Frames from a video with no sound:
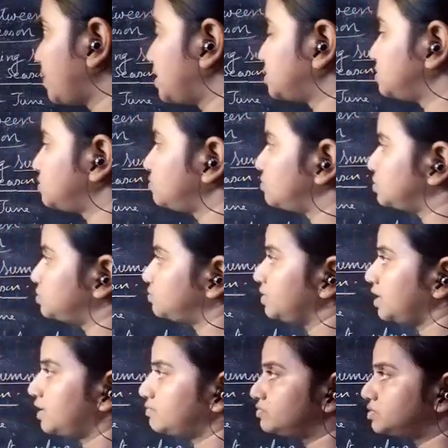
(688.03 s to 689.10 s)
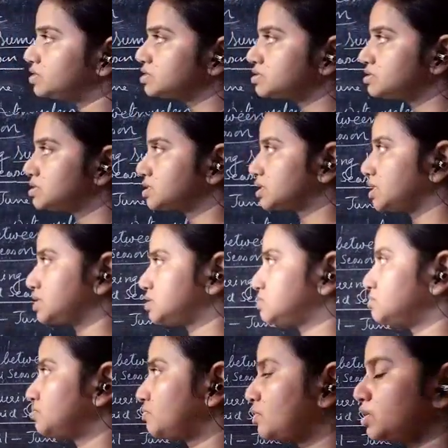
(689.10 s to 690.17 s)
pattern which we have just
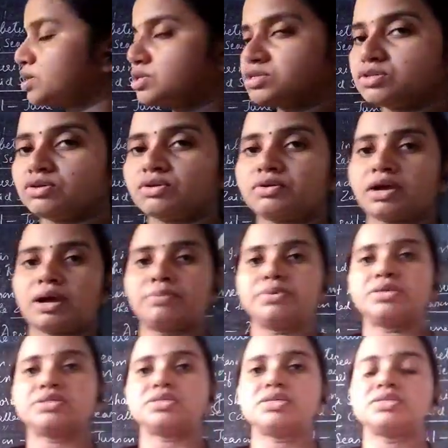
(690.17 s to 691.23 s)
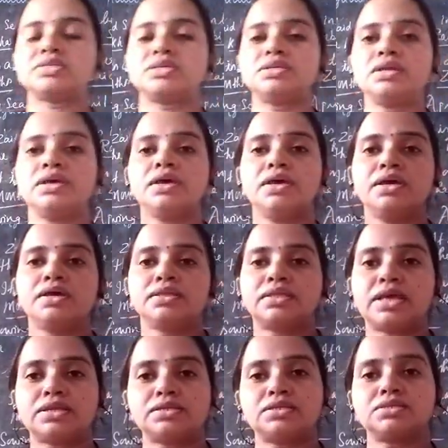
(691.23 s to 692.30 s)
discussed. One is your Rabi season,
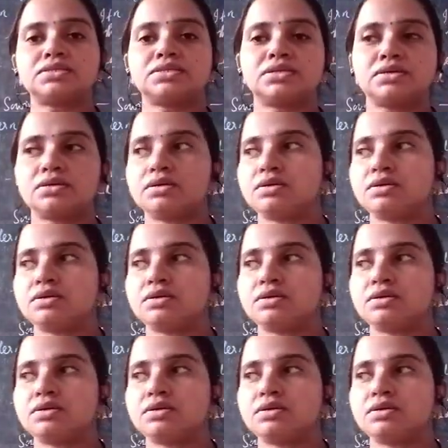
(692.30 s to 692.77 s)
that is